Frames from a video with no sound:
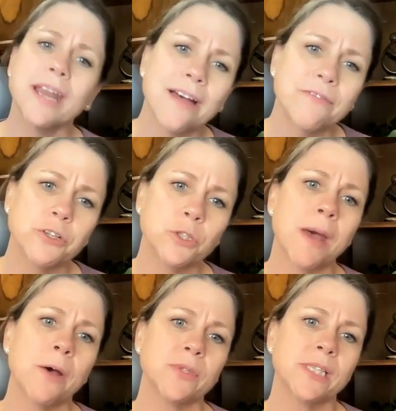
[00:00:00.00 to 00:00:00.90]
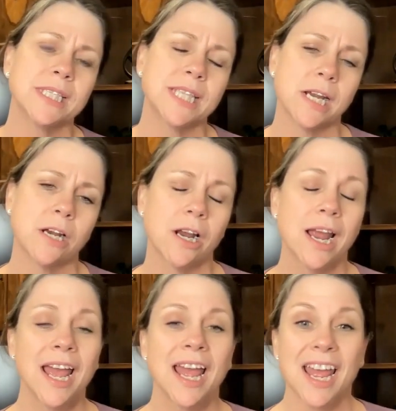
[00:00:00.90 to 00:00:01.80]
to have their spouses there.
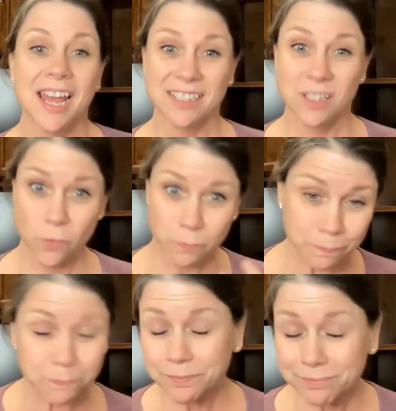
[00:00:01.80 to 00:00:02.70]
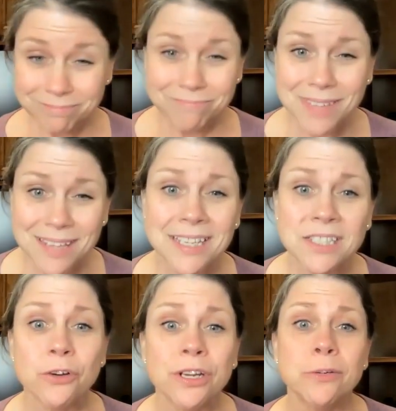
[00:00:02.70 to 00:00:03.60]
And so they
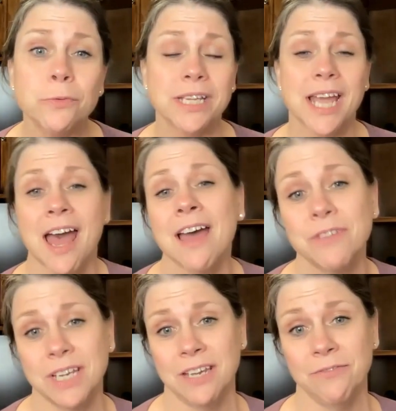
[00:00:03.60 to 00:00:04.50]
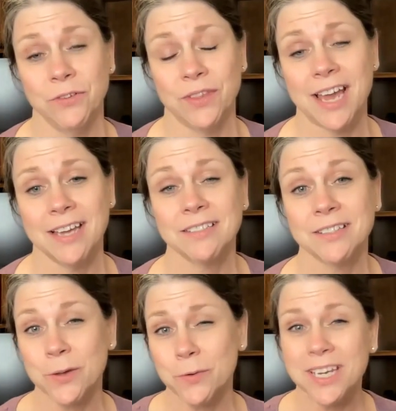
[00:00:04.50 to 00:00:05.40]
started to really advocate for that.
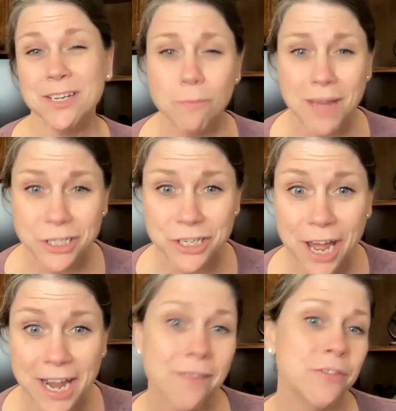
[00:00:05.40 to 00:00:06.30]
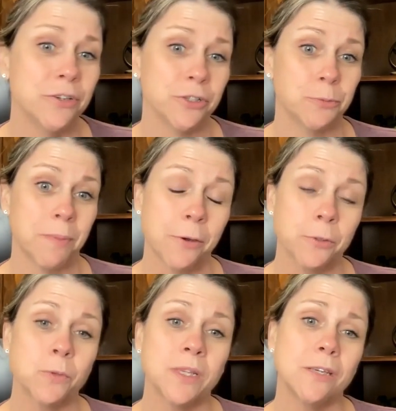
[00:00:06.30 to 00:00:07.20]
So can you imagine not having your
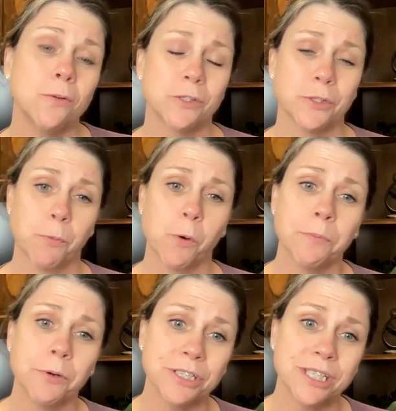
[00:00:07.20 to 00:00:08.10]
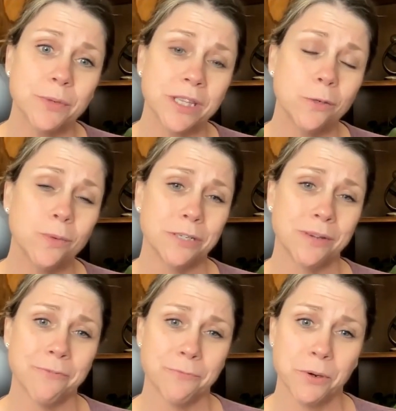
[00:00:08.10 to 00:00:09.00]
spouse with you or support person with you when you
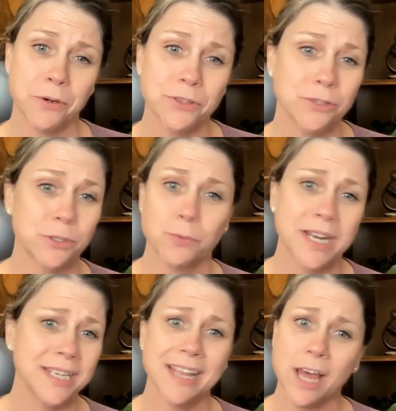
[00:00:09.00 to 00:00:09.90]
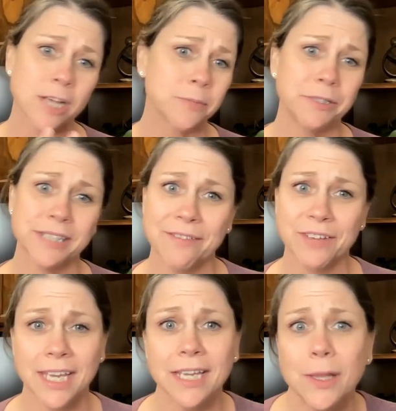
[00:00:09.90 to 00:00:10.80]
gave birth? You just went into the hospital to have a
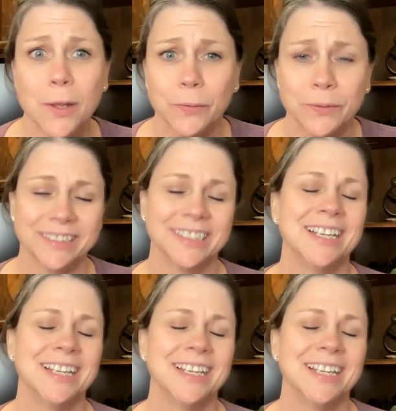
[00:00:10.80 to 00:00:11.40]
kid alone.